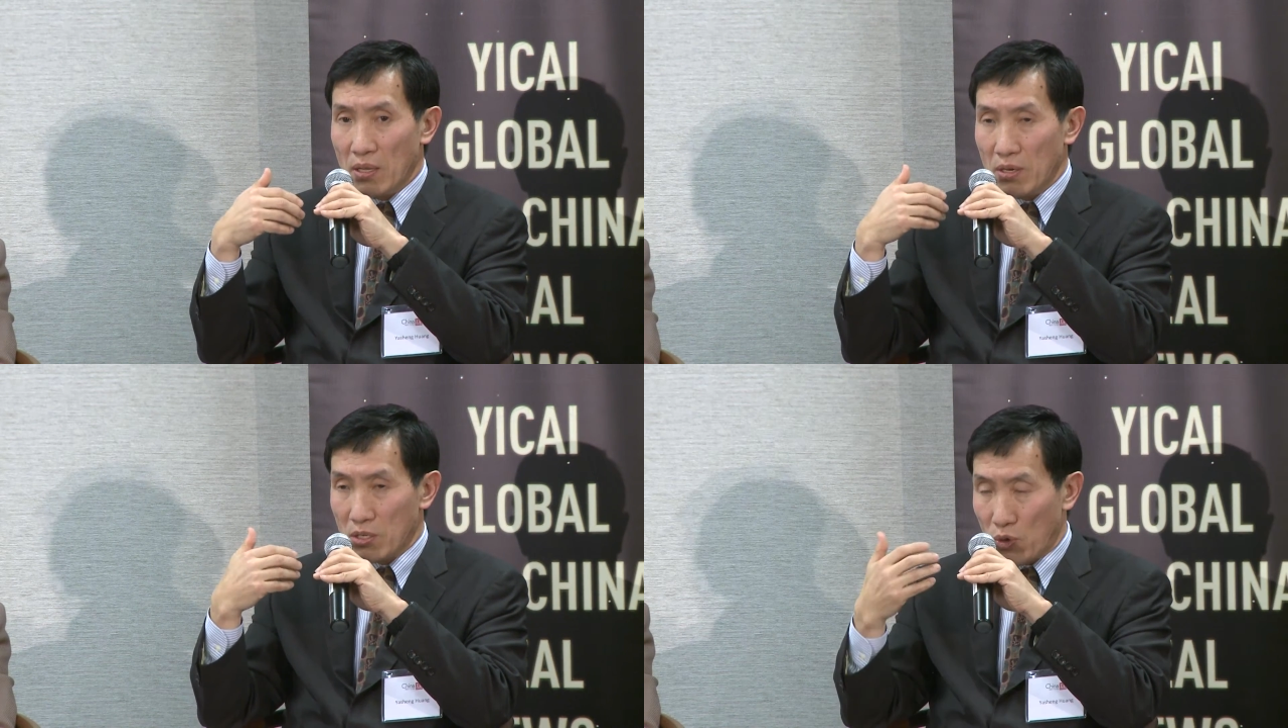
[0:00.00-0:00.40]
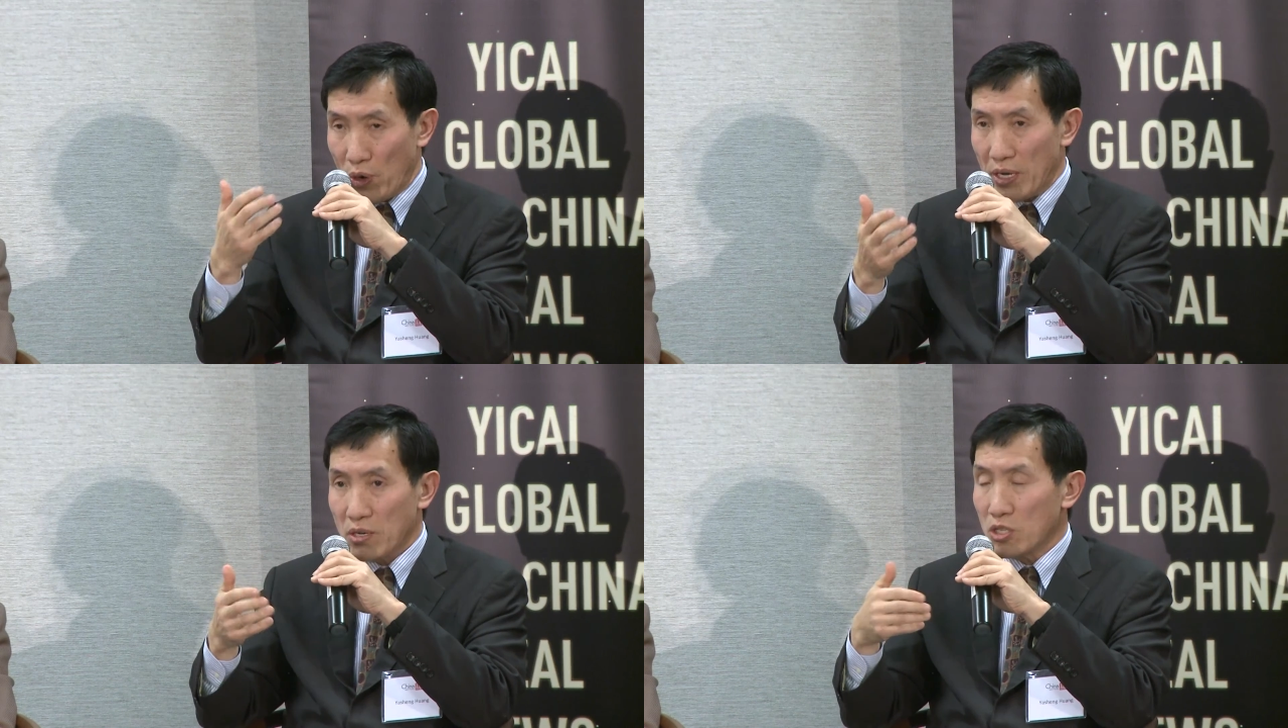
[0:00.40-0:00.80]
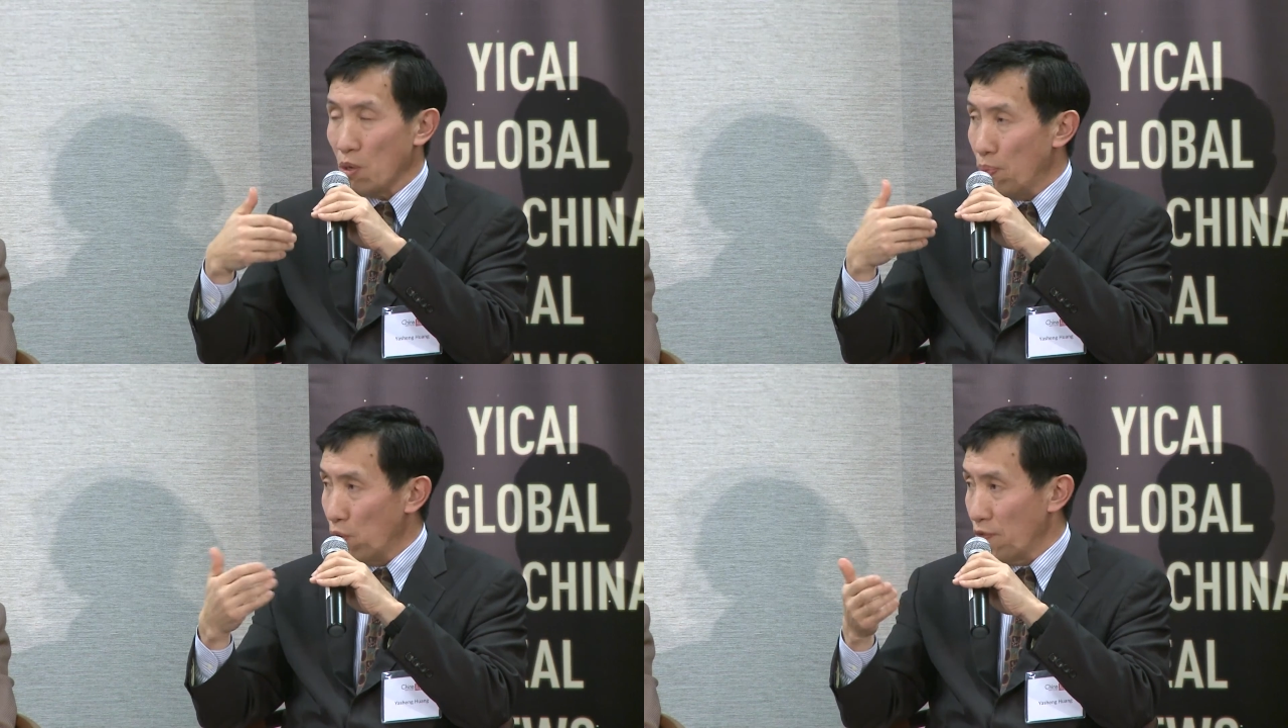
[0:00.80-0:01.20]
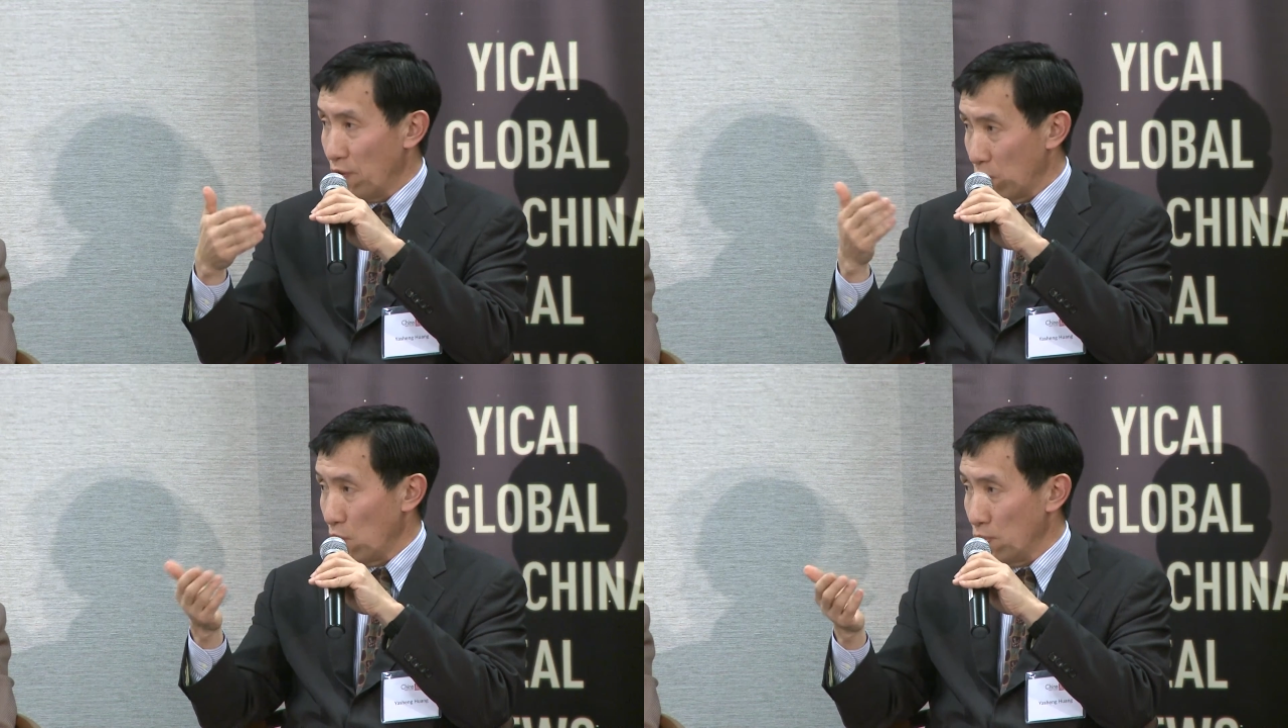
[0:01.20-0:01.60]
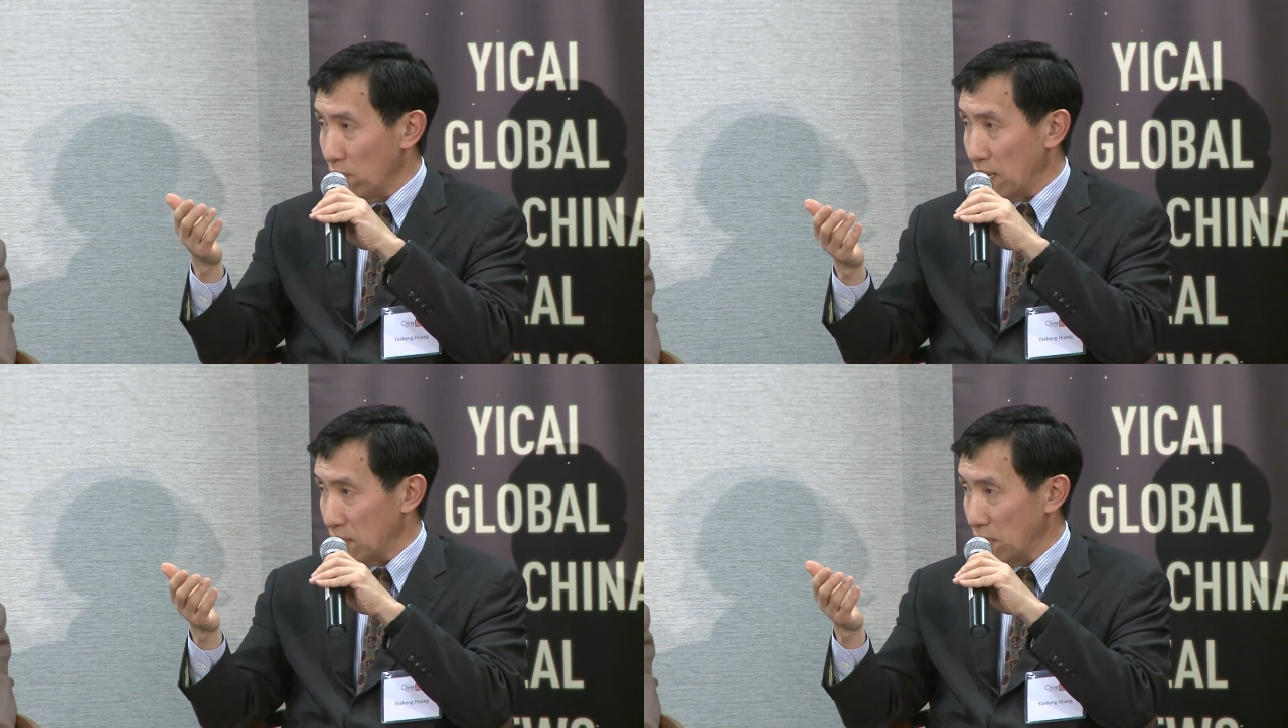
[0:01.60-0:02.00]
there's greater support for
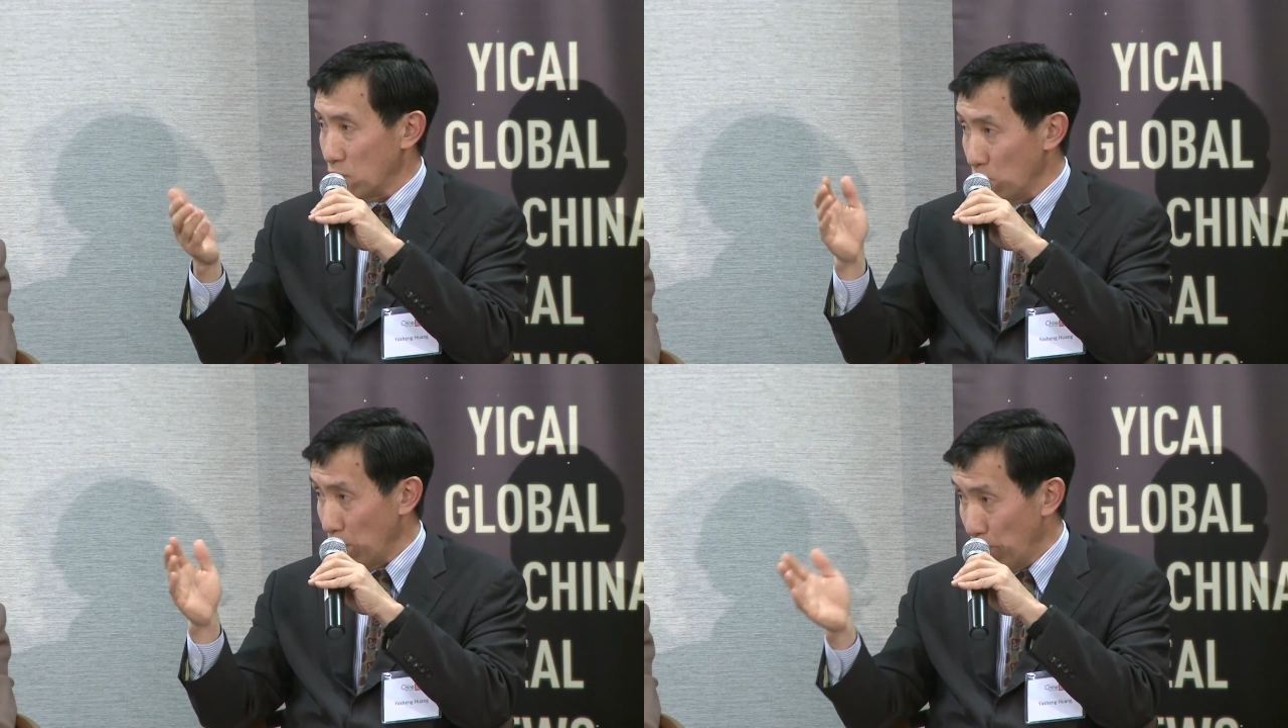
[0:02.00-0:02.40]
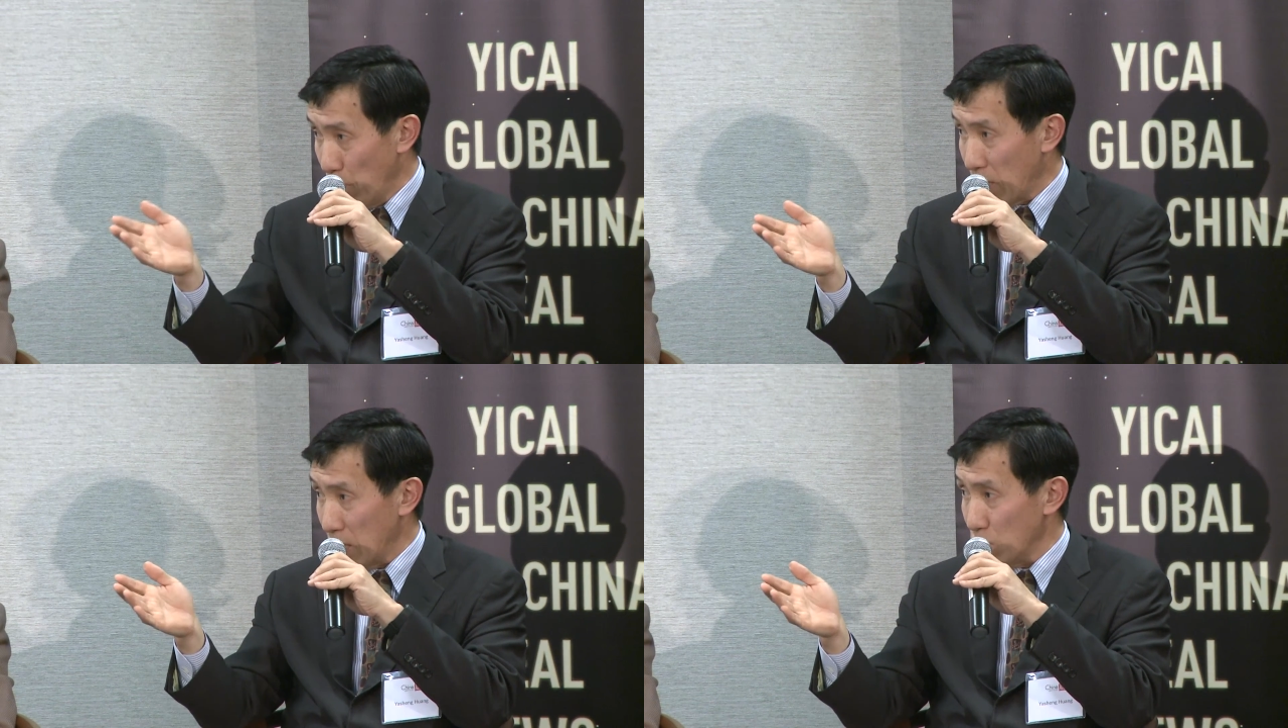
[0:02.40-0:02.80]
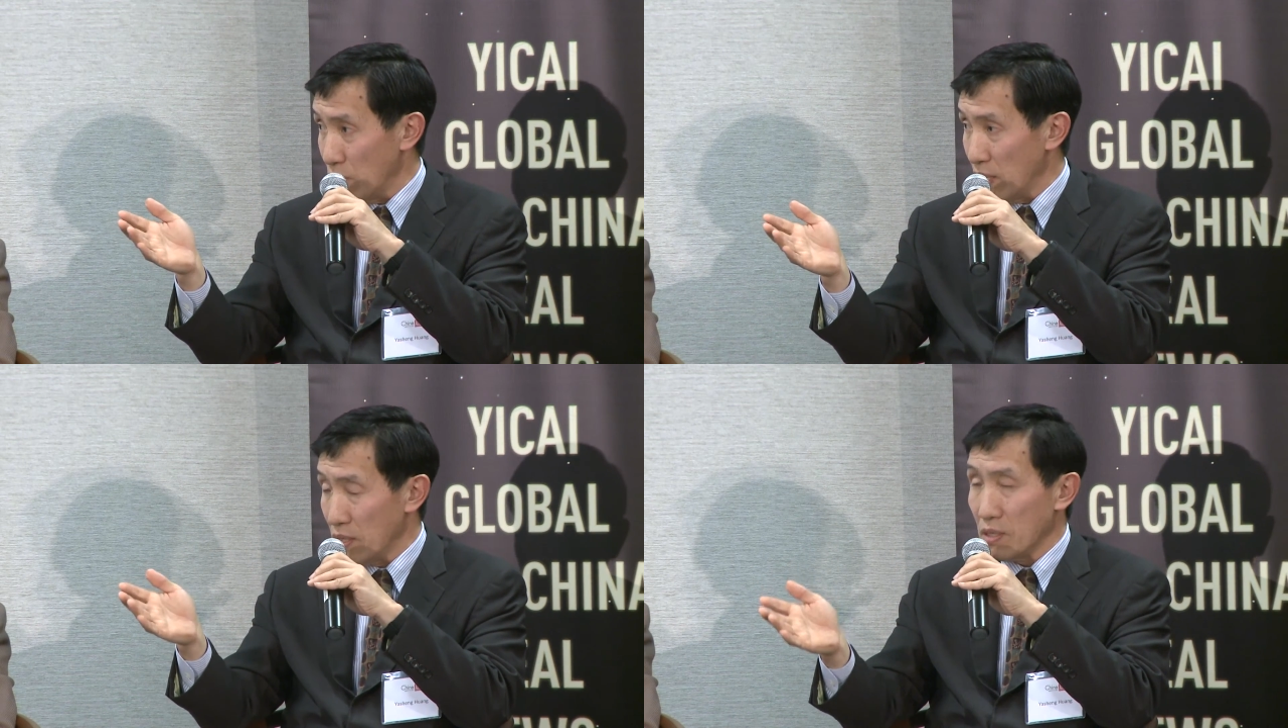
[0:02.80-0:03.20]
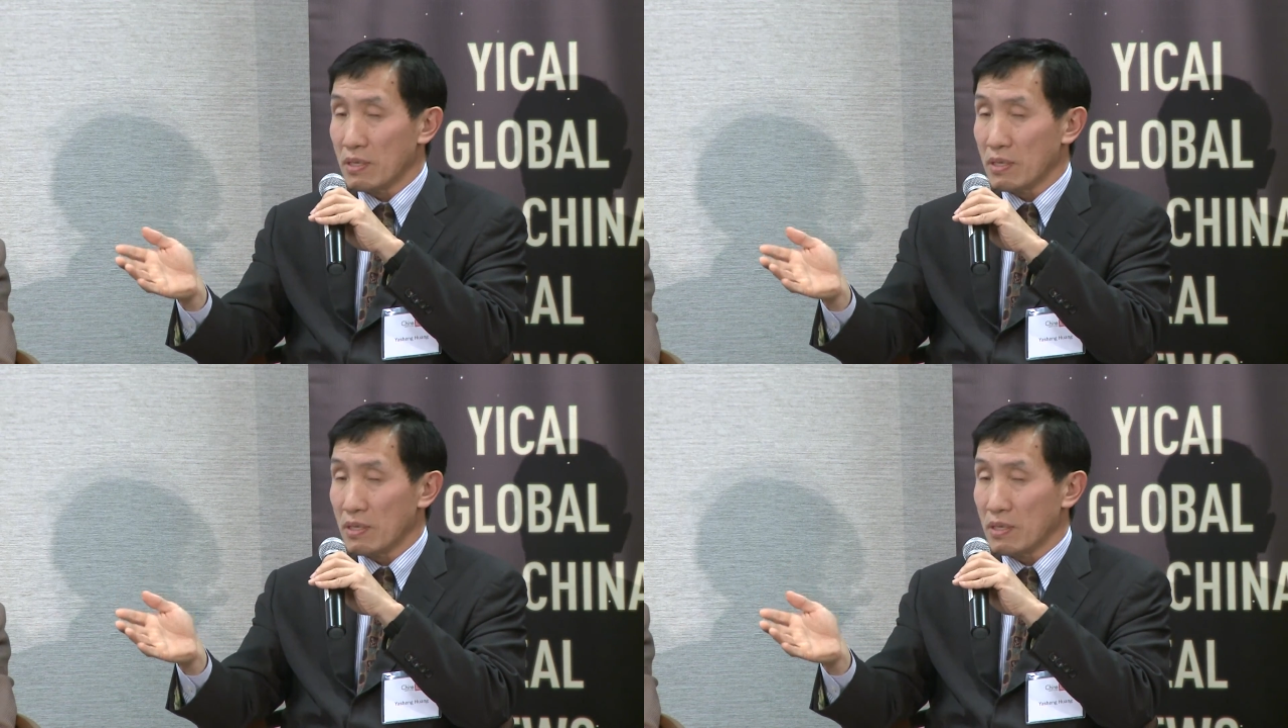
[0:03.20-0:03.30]
globalization in poor countries